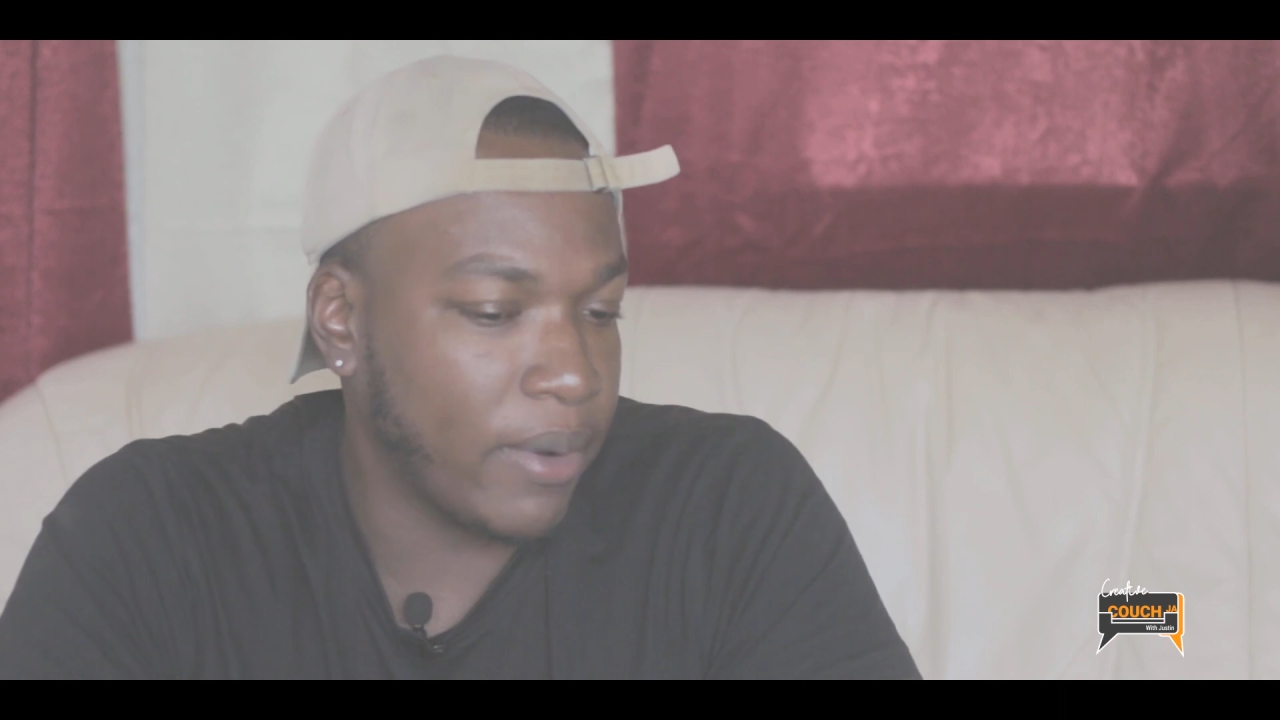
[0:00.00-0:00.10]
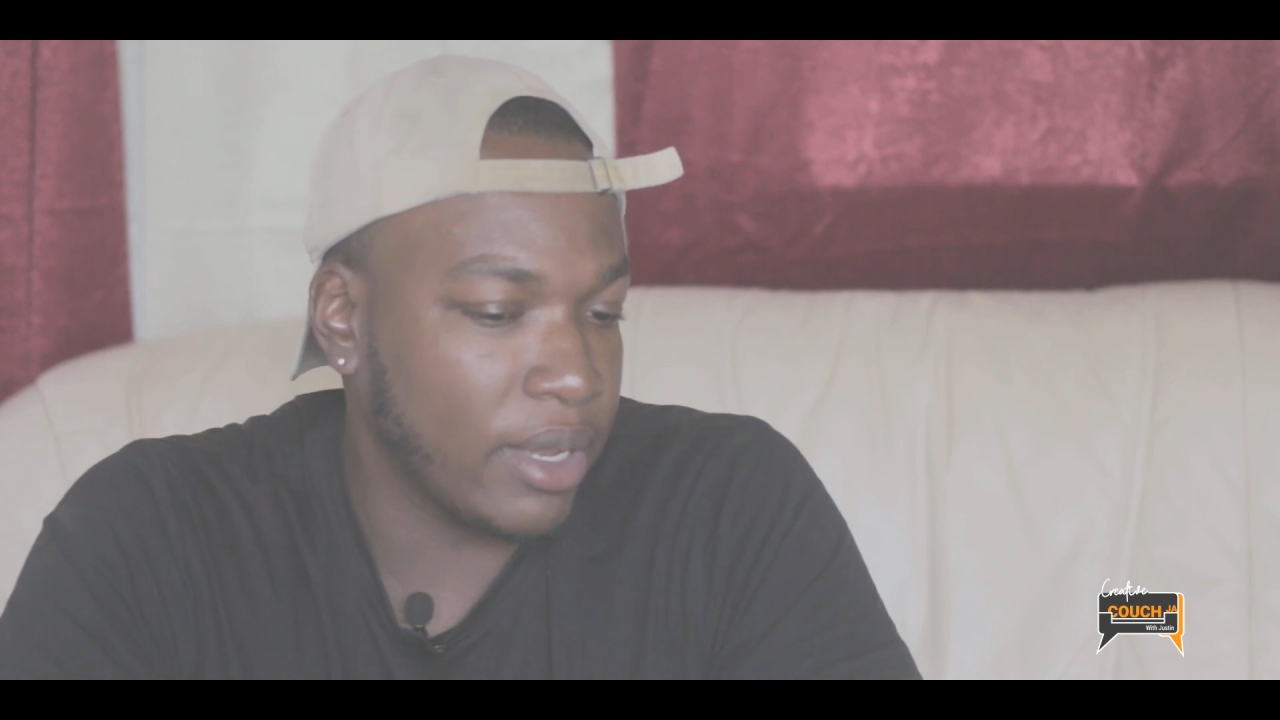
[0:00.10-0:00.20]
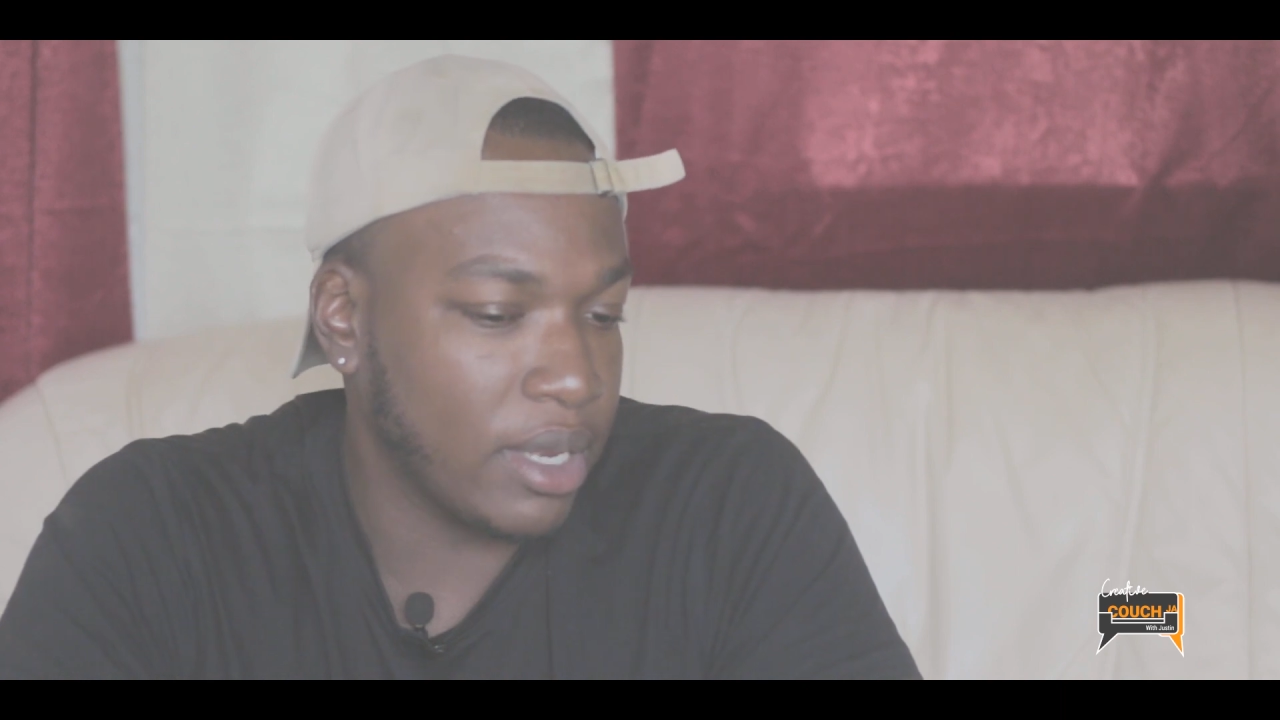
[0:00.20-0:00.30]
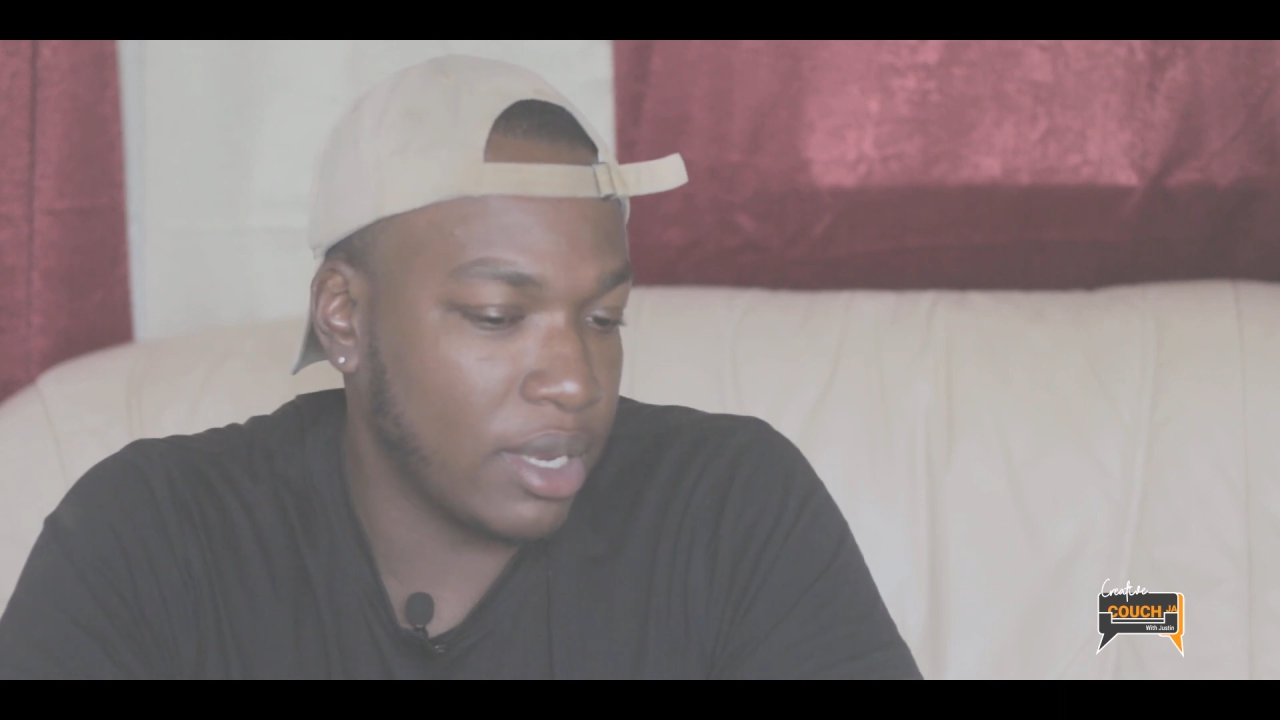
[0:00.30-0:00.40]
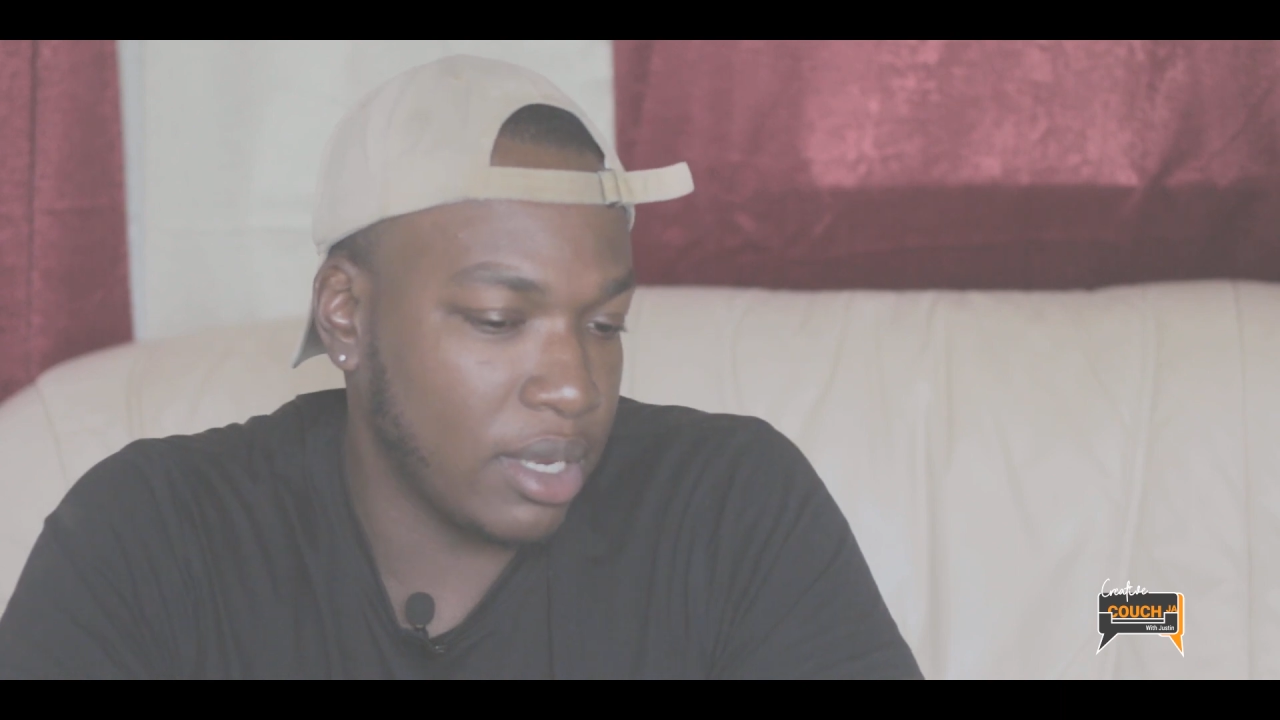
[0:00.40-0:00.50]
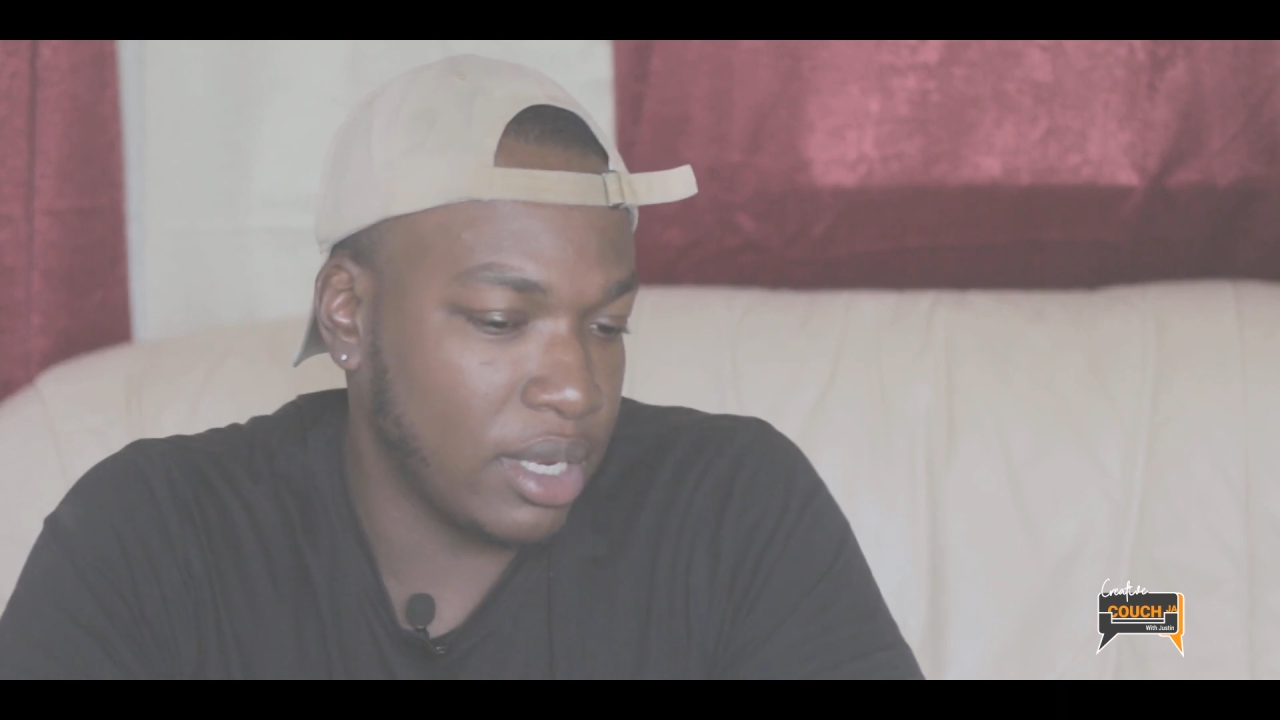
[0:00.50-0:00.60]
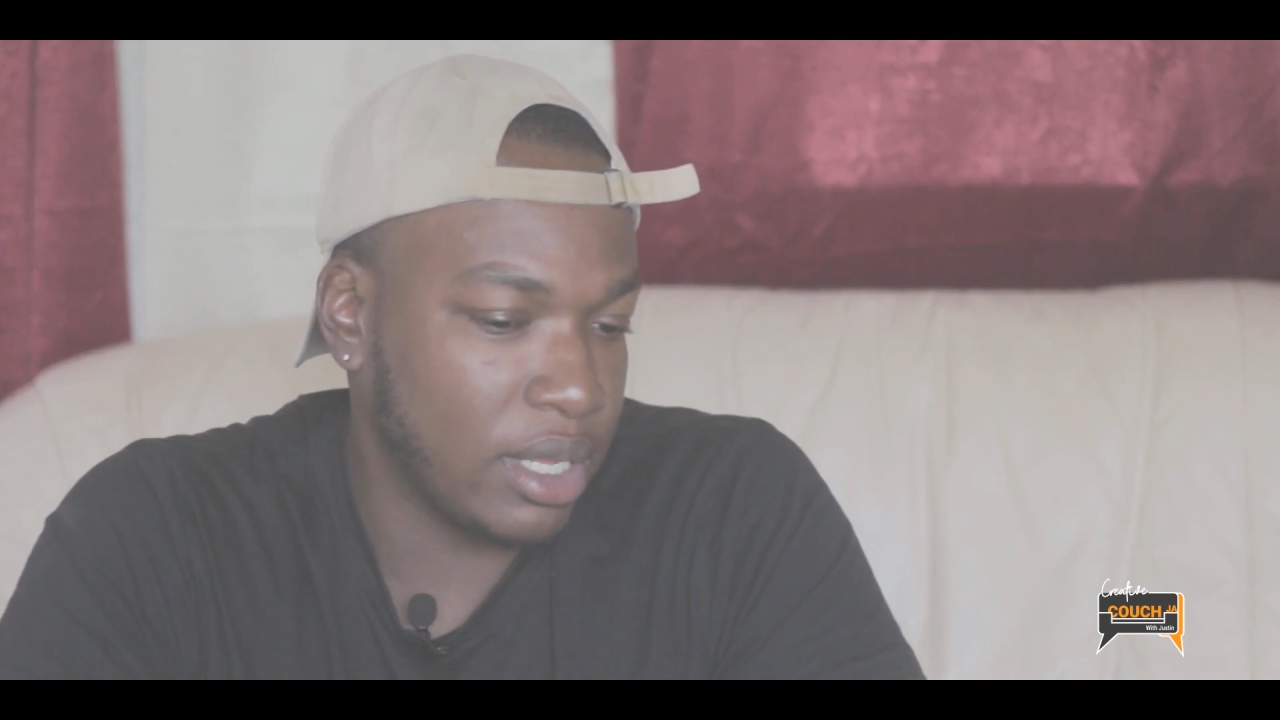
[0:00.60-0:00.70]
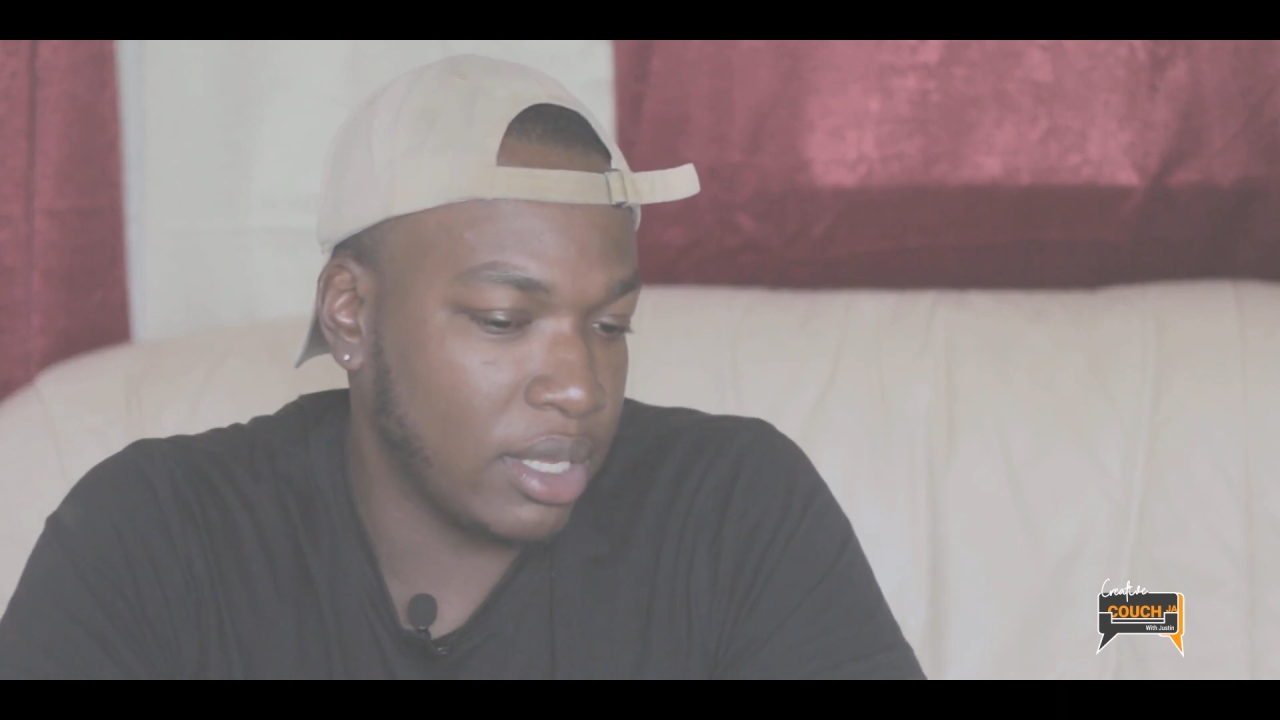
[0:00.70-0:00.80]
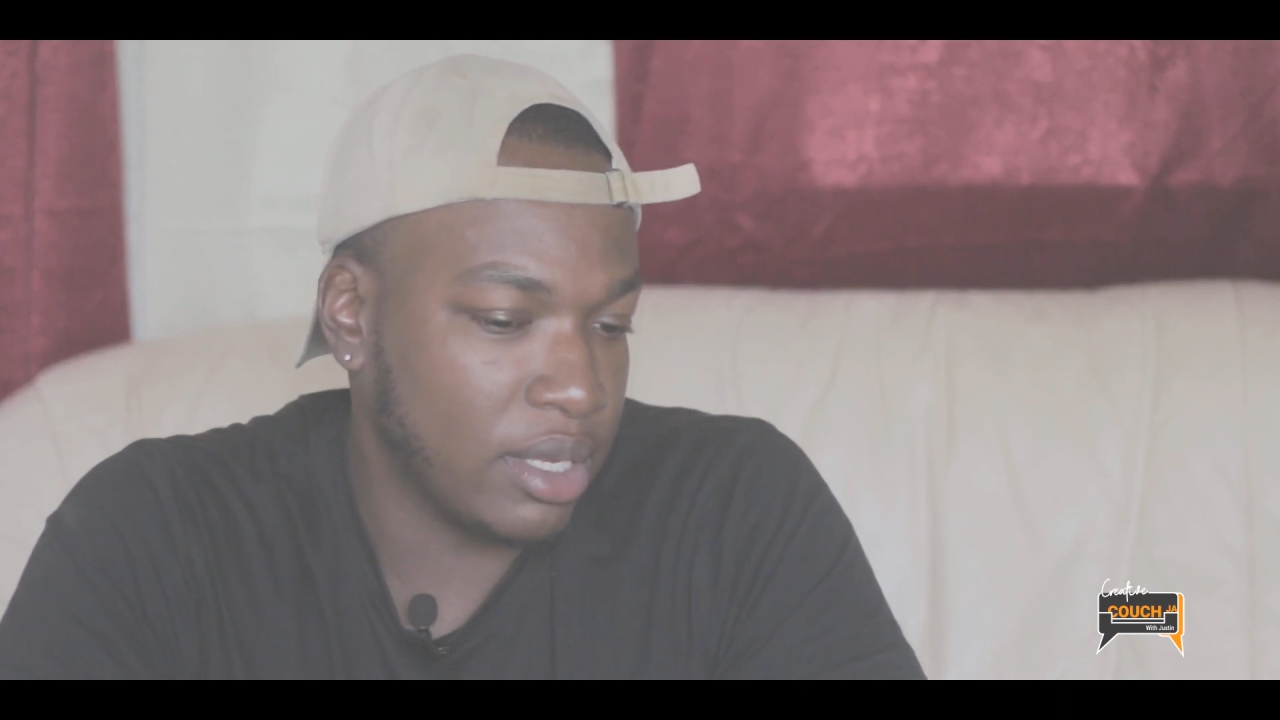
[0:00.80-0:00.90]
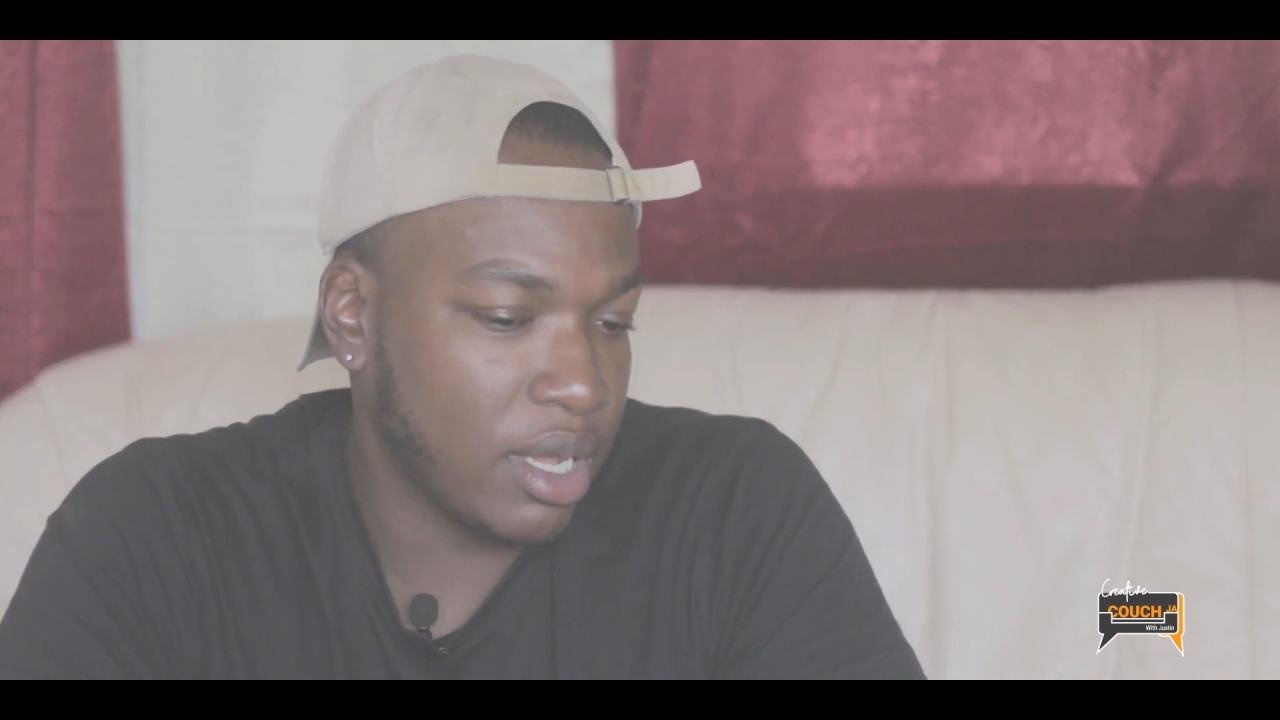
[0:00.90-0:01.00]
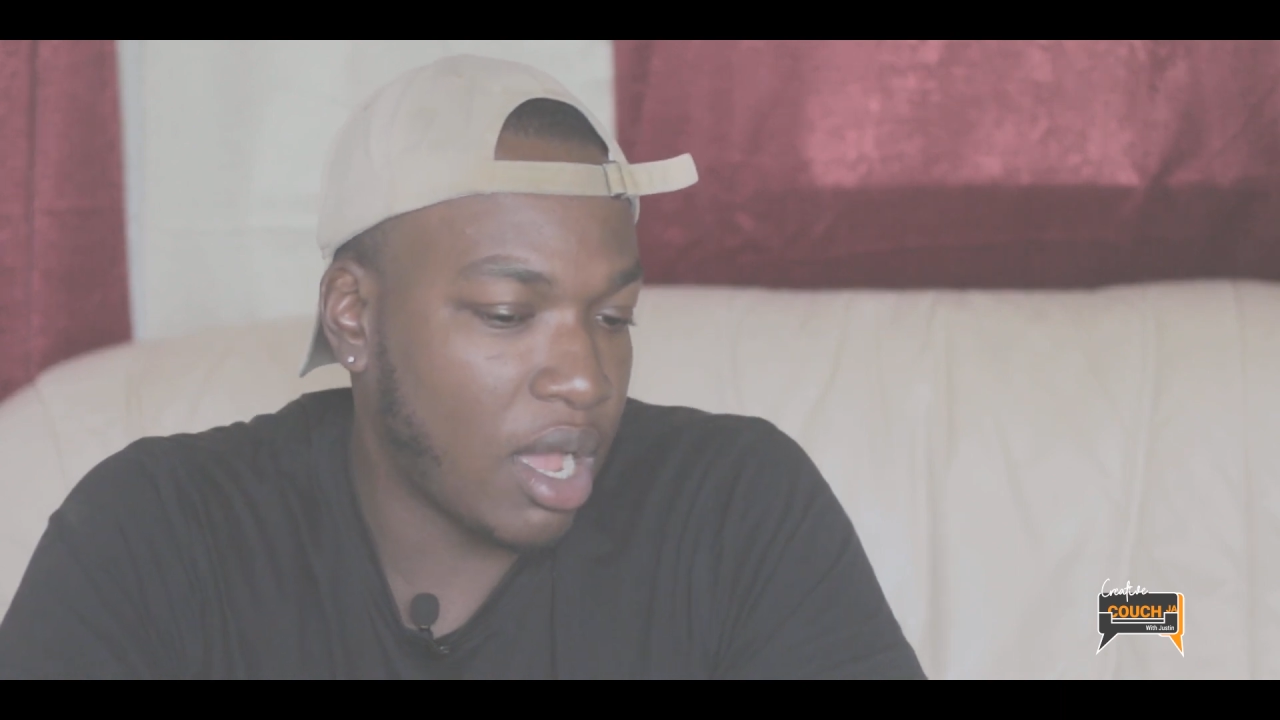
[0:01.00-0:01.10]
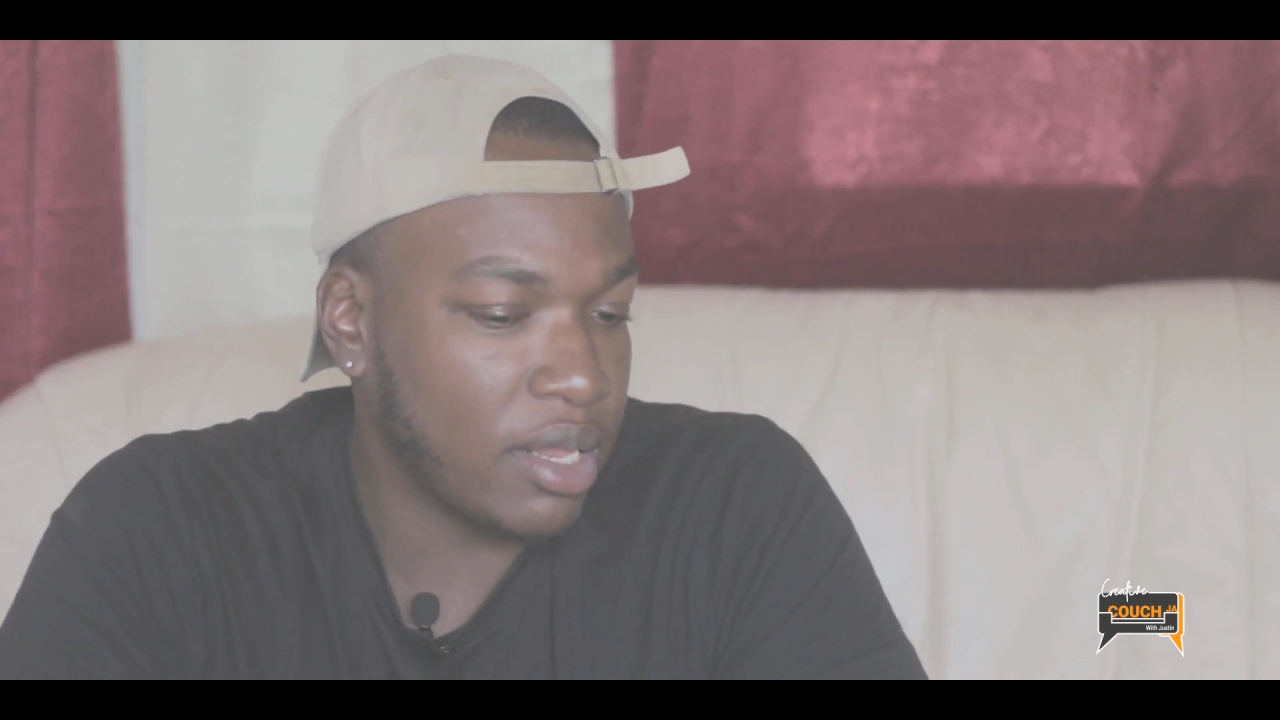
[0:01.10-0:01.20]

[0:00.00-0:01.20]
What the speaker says: But the